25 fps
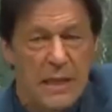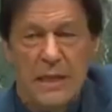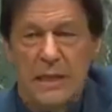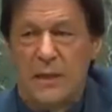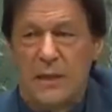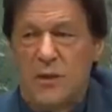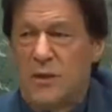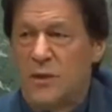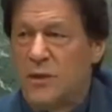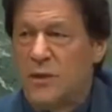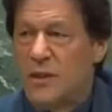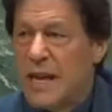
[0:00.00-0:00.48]

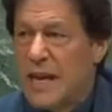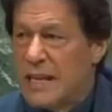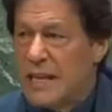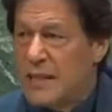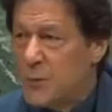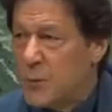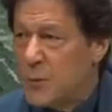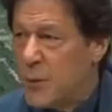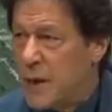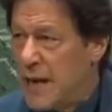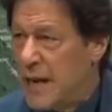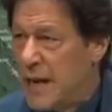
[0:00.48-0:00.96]
So
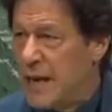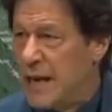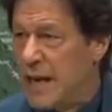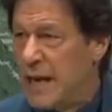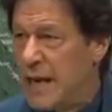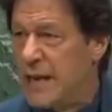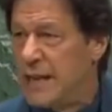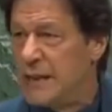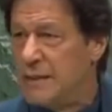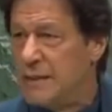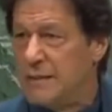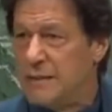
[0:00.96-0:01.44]
that's
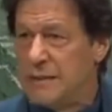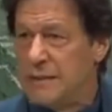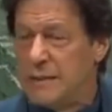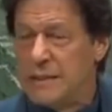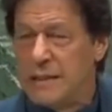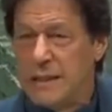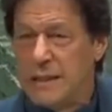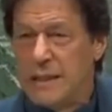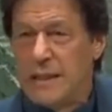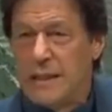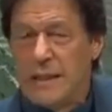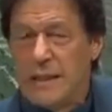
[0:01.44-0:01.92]
why
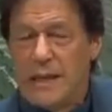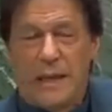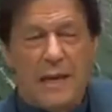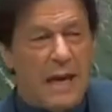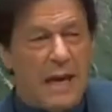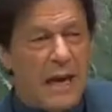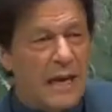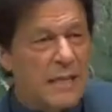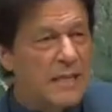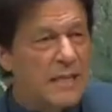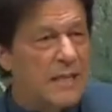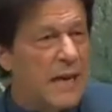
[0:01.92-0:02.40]

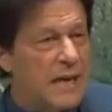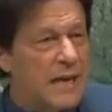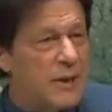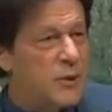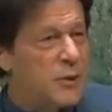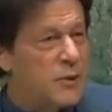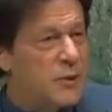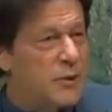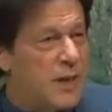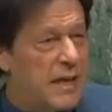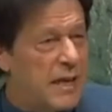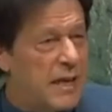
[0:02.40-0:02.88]
I tried
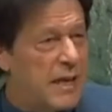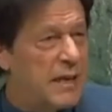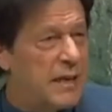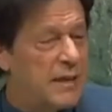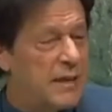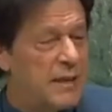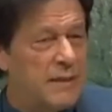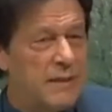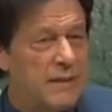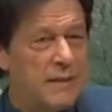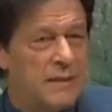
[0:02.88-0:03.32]
to tell